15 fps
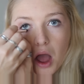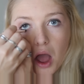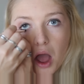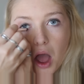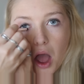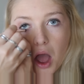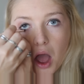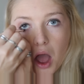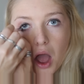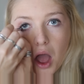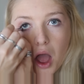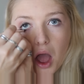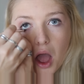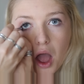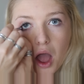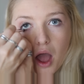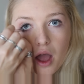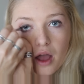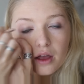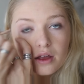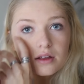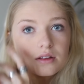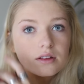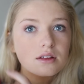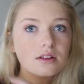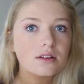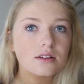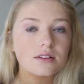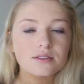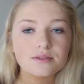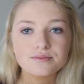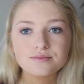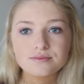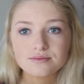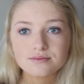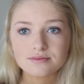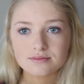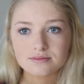(no one is talking)